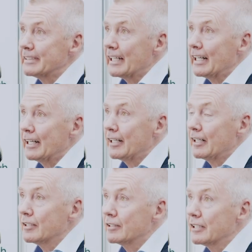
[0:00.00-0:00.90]

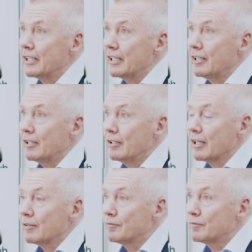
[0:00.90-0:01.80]
The
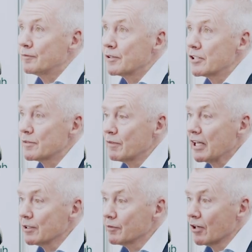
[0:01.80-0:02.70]
first
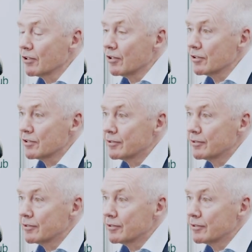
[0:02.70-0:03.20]
flight of Concorde.